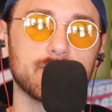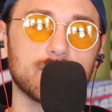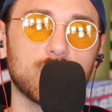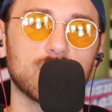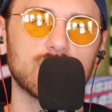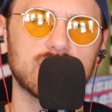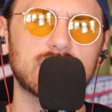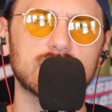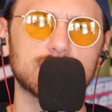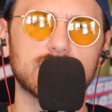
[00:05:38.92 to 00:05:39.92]
what really
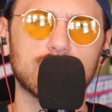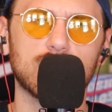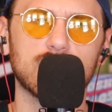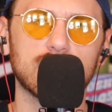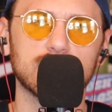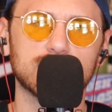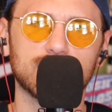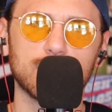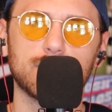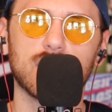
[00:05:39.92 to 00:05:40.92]
gets me going is
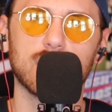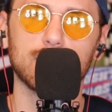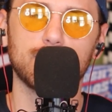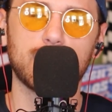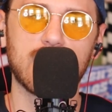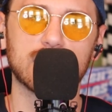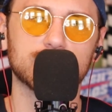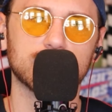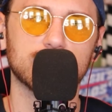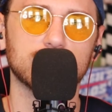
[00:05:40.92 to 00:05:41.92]
football
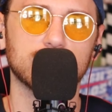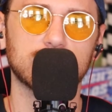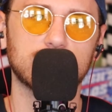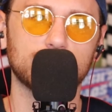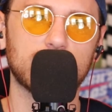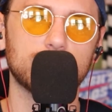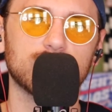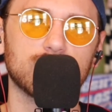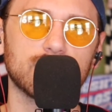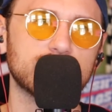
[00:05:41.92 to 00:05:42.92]
passion,
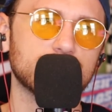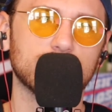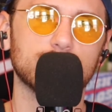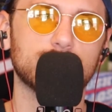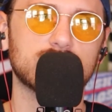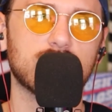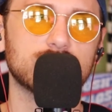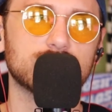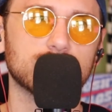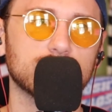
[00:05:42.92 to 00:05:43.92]
people reaching their
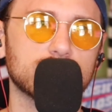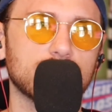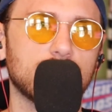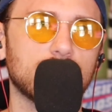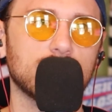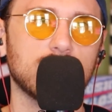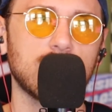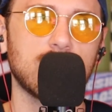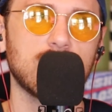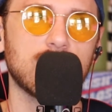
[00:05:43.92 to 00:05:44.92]
potential. So
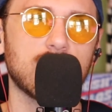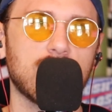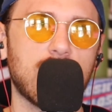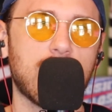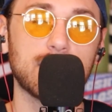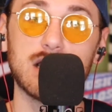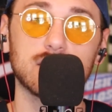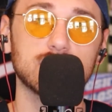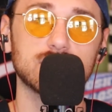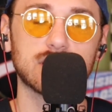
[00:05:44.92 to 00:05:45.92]
I'm here
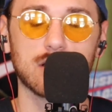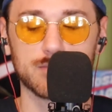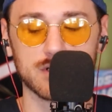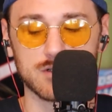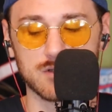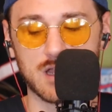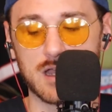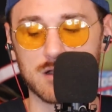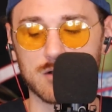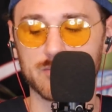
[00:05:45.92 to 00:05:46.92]
to just help you do
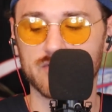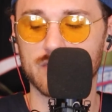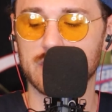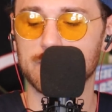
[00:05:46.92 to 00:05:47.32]
that, hopefully, and